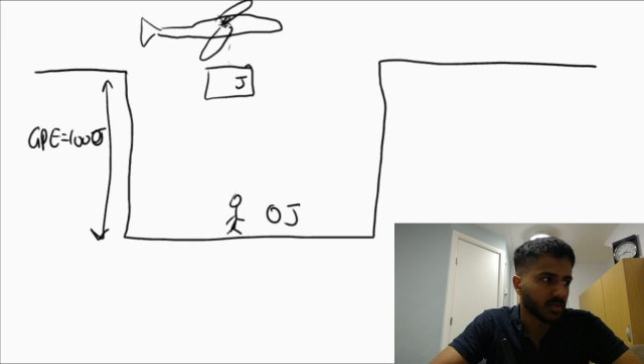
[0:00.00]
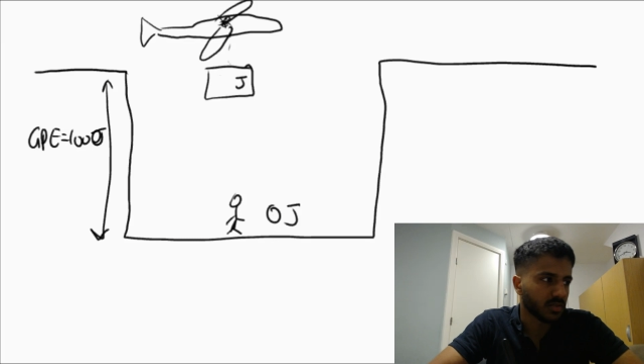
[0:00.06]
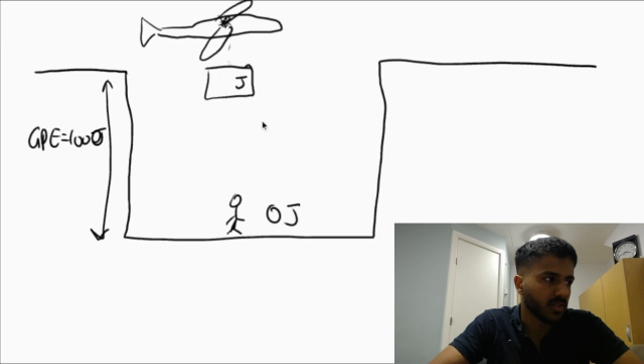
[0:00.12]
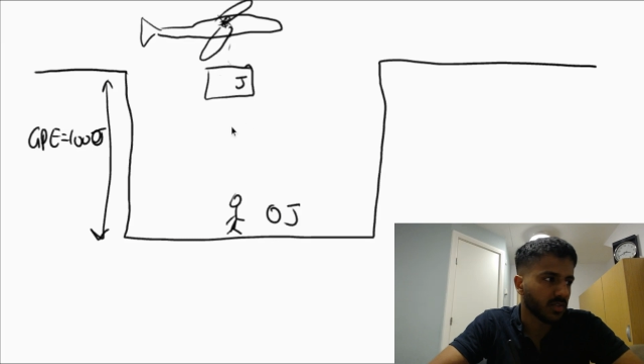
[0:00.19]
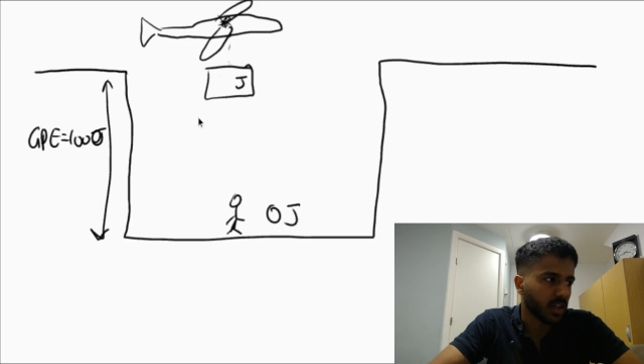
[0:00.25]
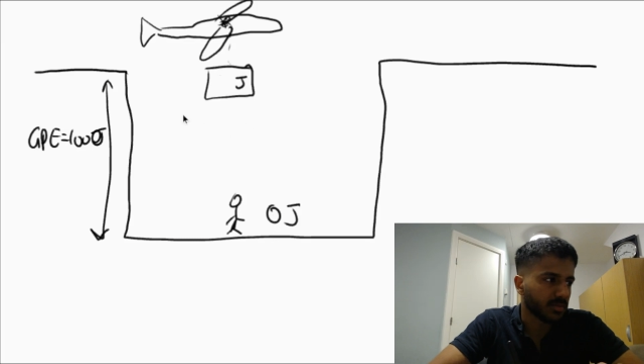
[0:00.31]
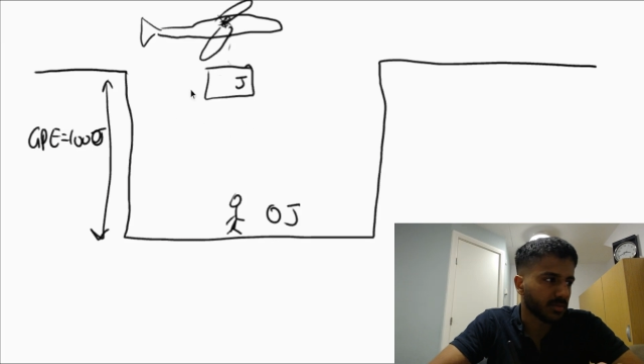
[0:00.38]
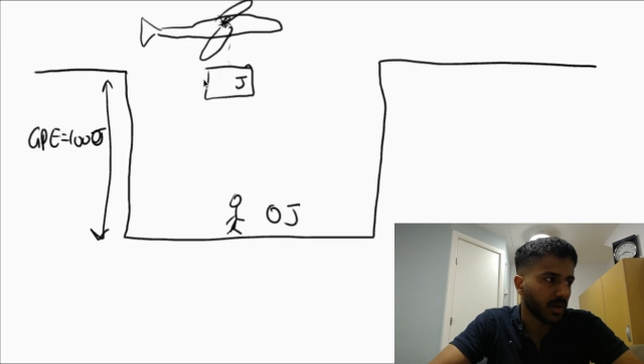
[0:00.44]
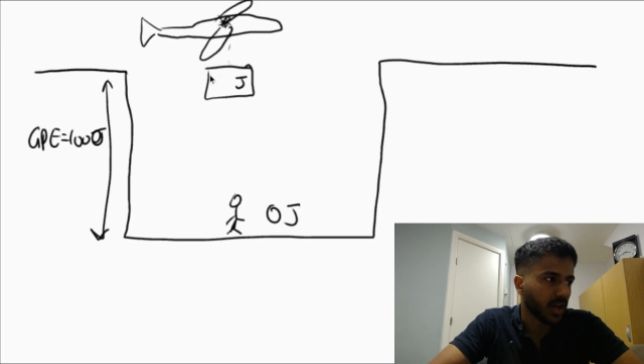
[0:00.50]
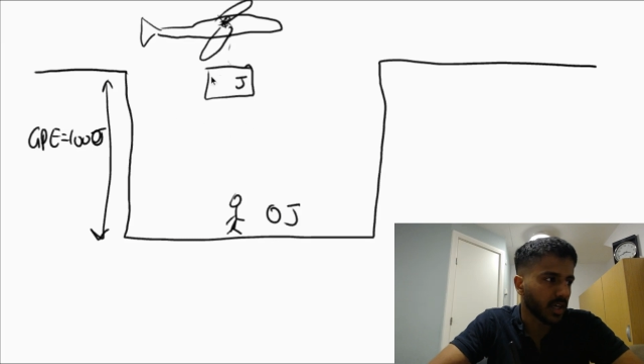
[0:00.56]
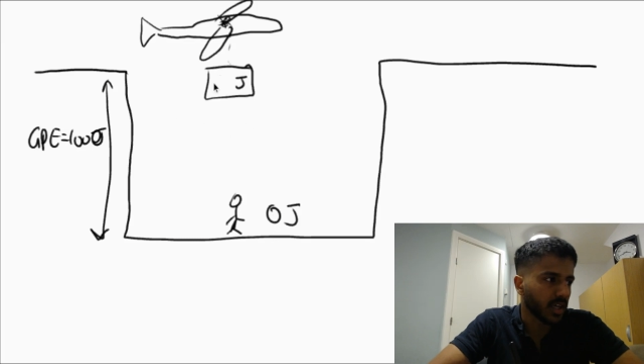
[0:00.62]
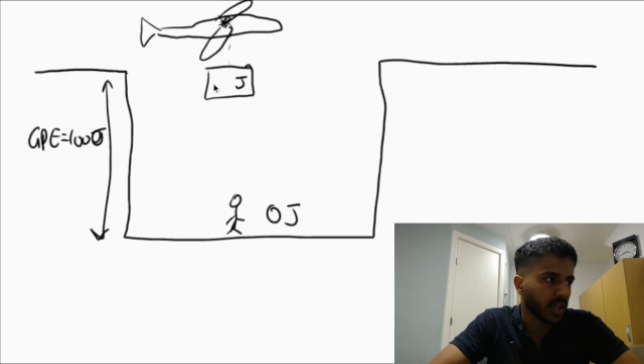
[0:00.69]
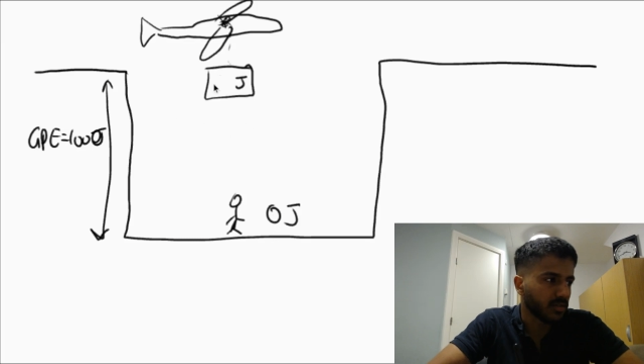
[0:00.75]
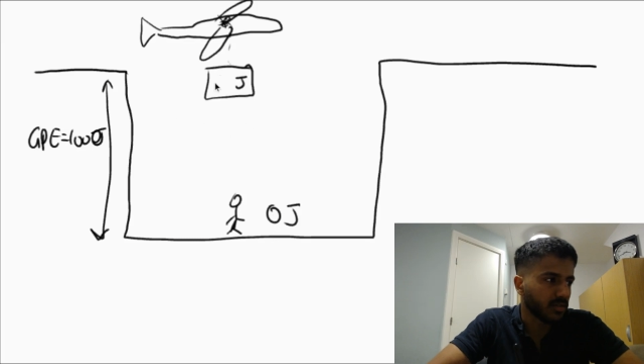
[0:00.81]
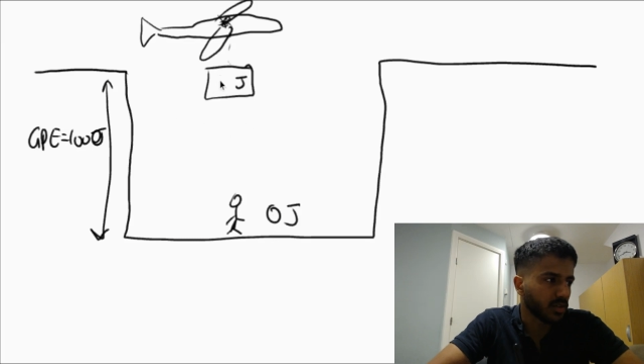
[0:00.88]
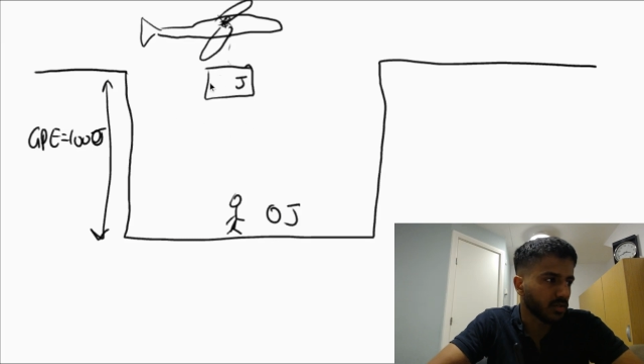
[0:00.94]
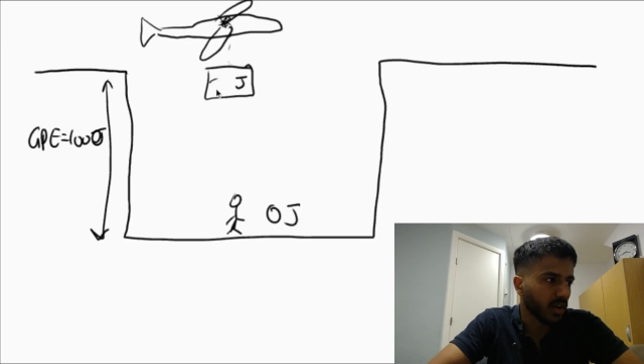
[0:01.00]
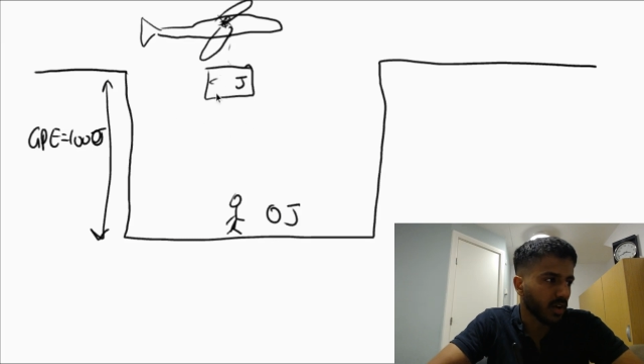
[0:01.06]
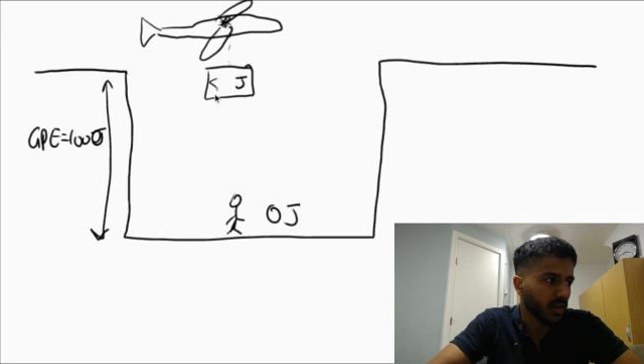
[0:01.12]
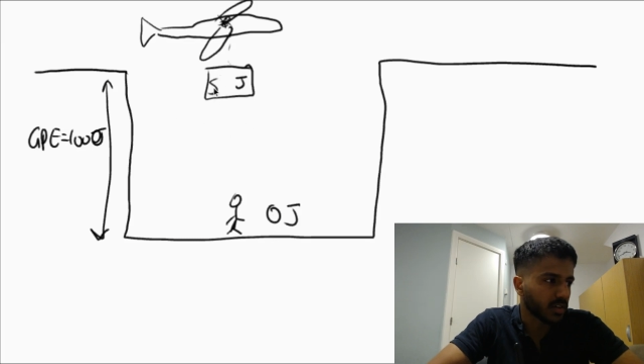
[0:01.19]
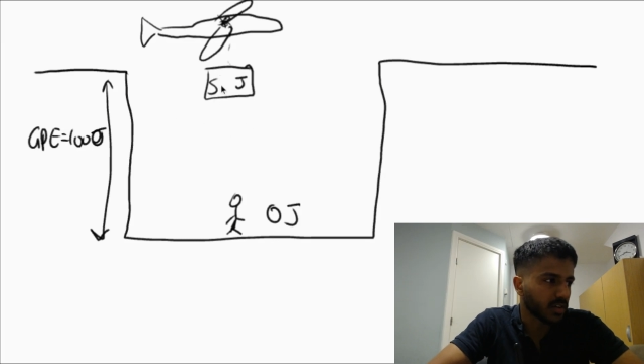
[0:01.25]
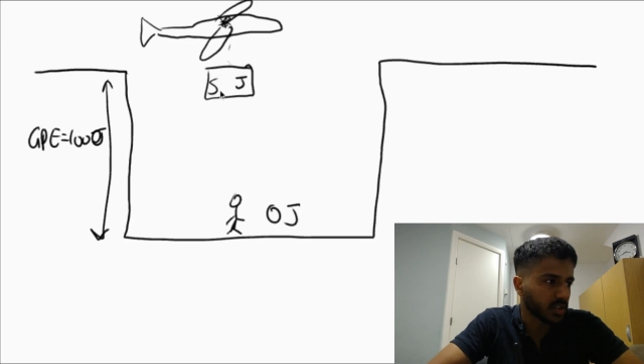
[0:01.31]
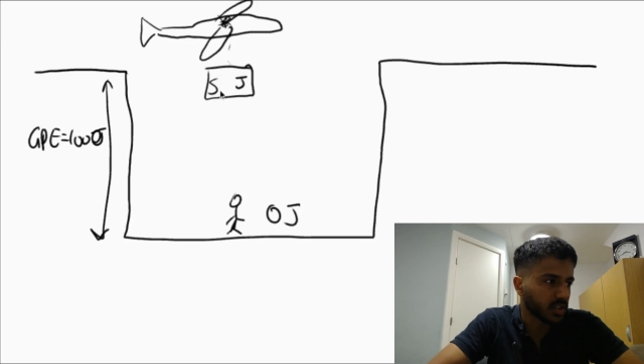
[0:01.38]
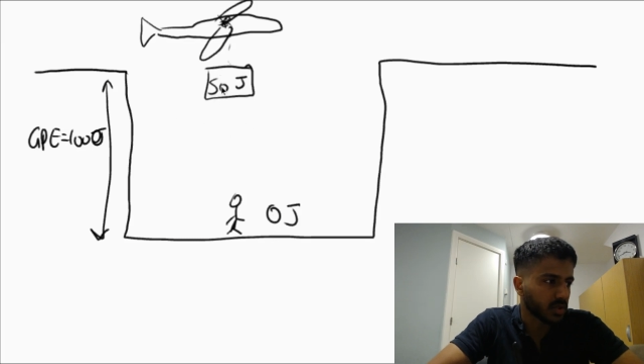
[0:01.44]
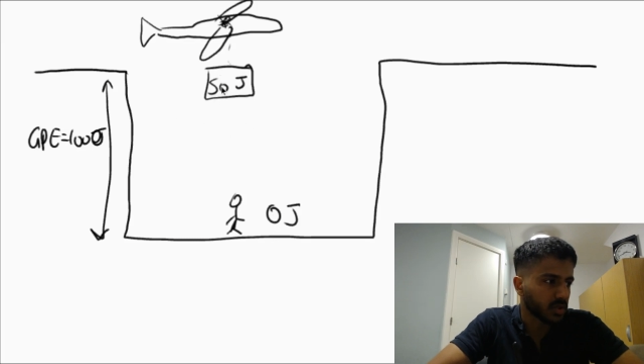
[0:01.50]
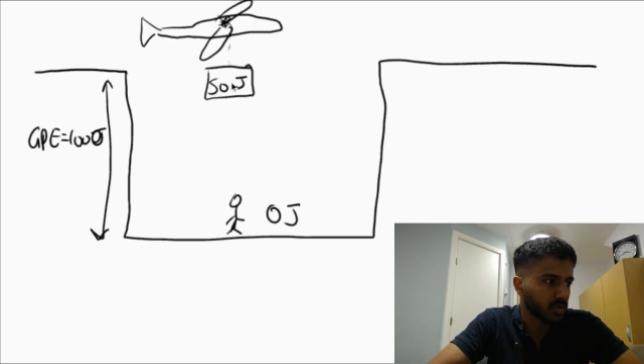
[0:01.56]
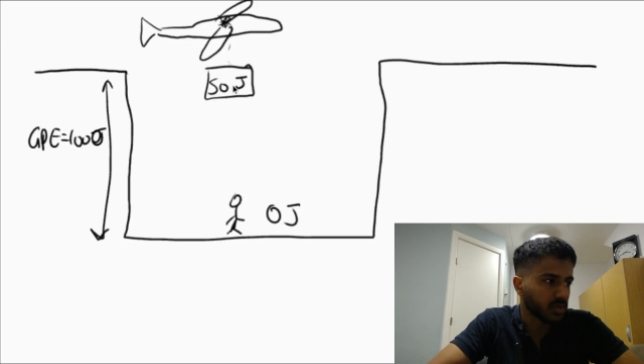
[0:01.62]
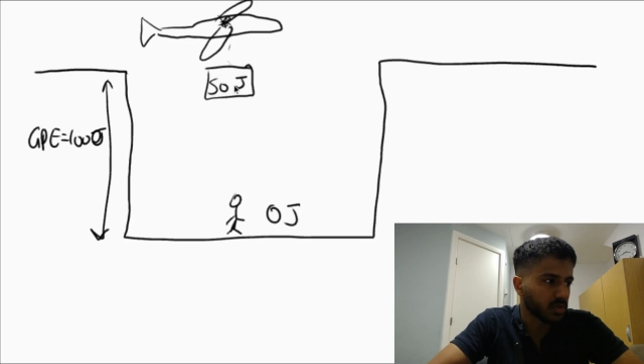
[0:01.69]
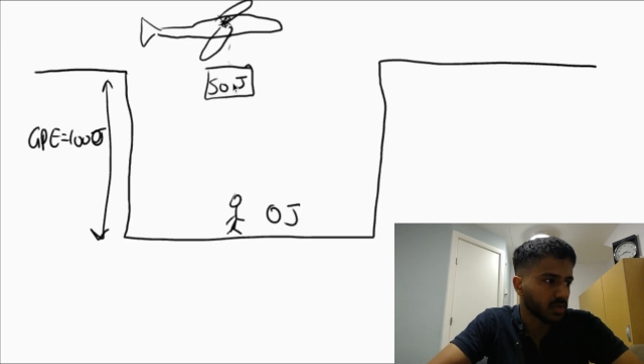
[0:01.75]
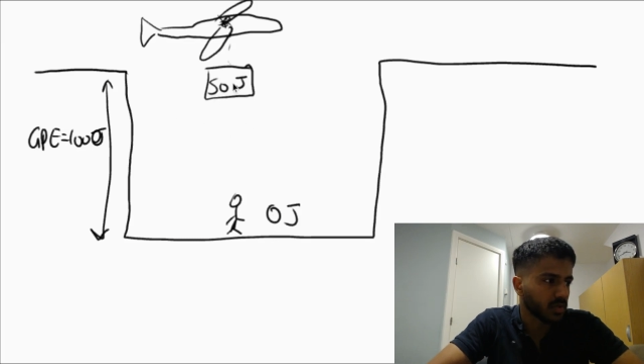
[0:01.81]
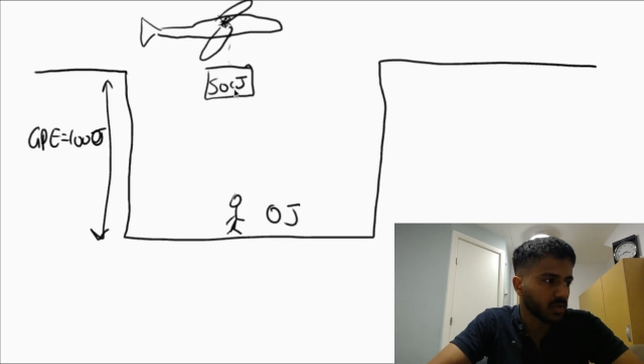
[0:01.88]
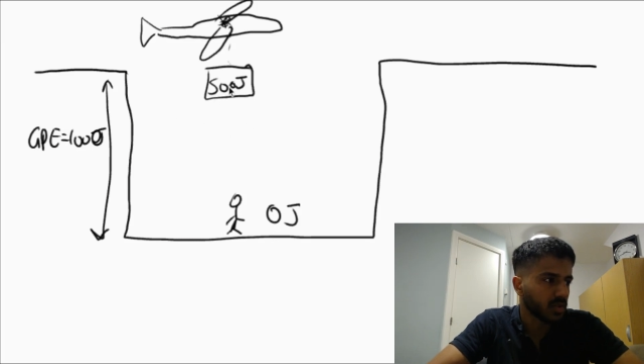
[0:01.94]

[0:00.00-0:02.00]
flies by and gives you 500 joules.